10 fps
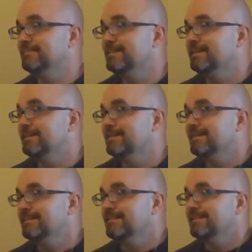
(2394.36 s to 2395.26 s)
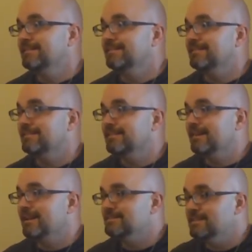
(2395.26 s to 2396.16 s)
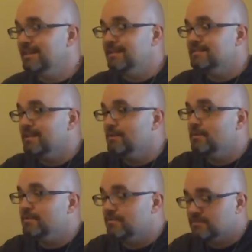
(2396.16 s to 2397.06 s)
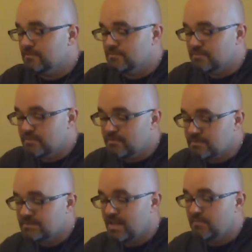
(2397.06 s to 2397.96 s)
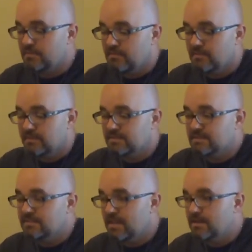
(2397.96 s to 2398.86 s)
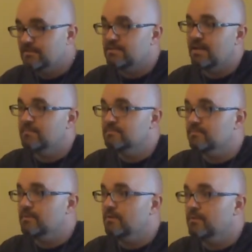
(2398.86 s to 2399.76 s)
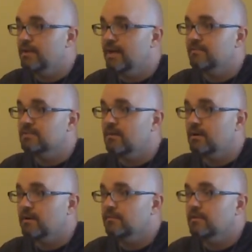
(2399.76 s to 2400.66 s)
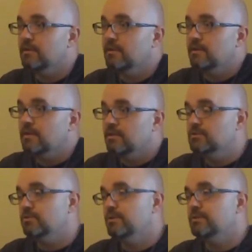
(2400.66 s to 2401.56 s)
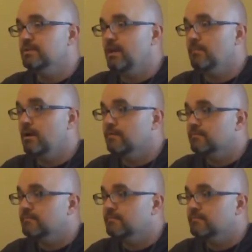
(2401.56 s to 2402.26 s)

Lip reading: You can't take it with you. So observe your Sabbath. It's like take your time. When you have time off, enjoy your time off.